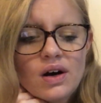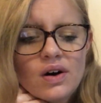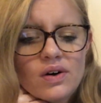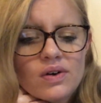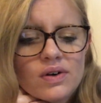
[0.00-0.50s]

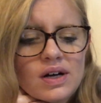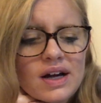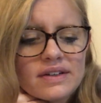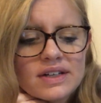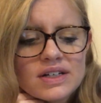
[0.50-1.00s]
Oh,
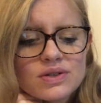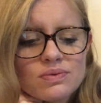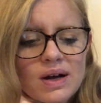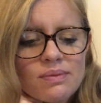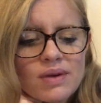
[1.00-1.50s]
I'd like to
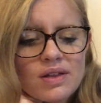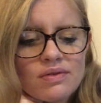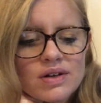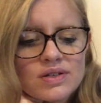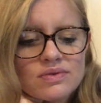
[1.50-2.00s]
wrap my
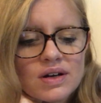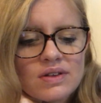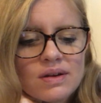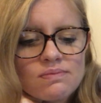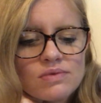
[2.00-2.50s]
threads
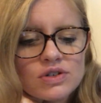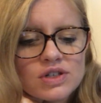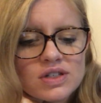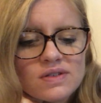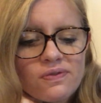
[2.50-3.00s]
around that
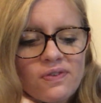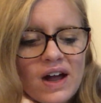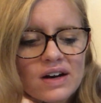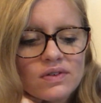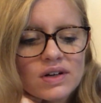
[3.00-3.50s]
merchant's
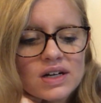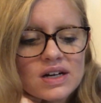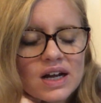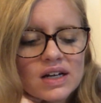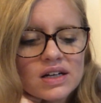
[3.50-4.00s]
fat, greedy
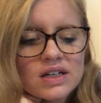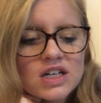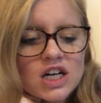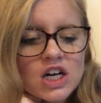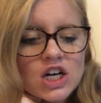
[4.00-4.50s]
neck.
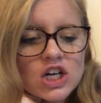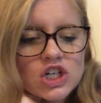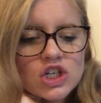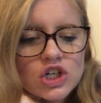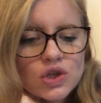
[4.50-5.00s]

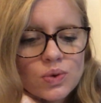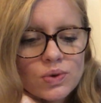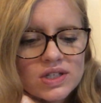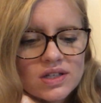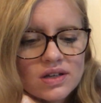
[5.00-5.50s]
She
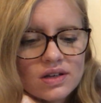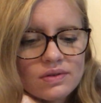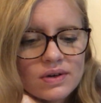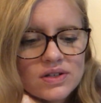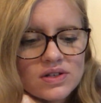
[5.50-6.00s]
twisted the
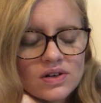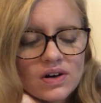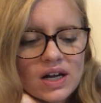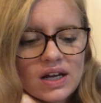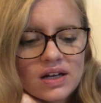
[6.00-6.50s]
threads in her
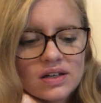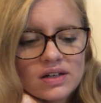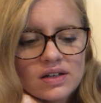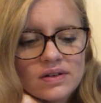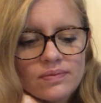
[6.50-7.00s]

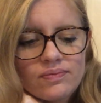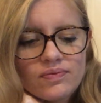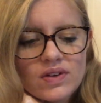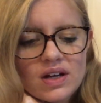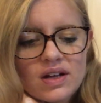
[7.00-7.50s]
hand.
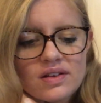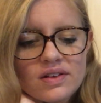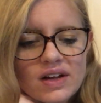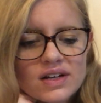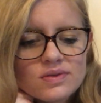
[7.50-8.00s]

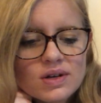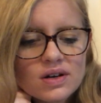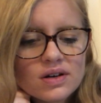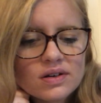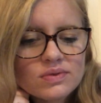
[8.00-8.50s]
The last we
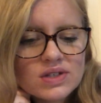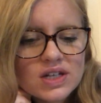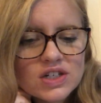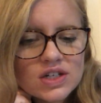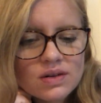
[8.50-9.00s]
heard was
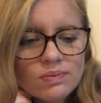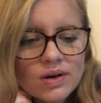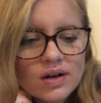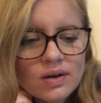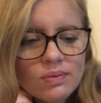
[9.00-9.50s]
that she had
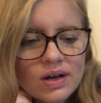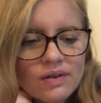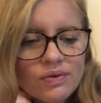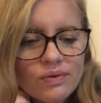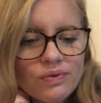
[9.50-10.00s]
married a
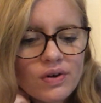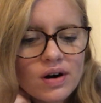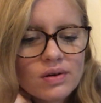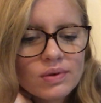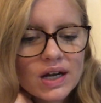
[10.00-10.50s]
man from
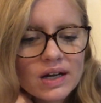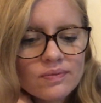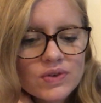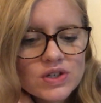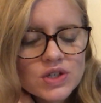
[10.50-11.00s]
far
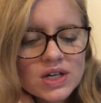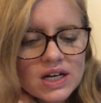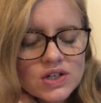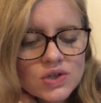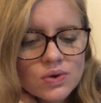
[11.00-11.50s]
away, and she
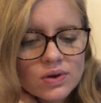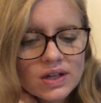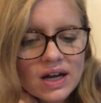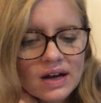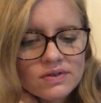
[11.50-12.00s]
died
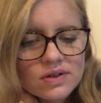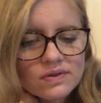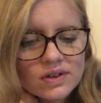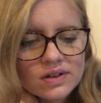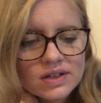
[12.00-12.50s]
shortly after
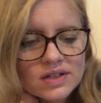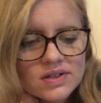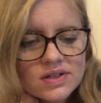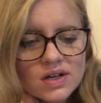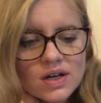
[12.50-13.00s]
of
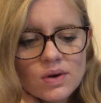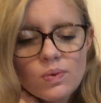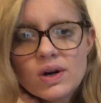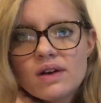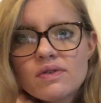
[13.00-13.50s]
illness.
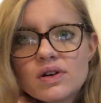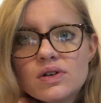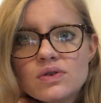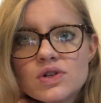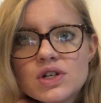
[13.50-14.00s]
We never
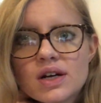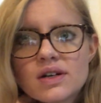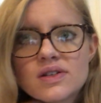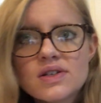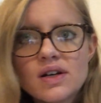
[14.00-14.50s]
knew she had
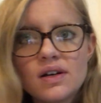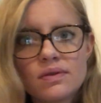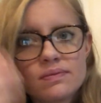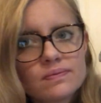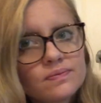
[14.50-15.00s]
a son.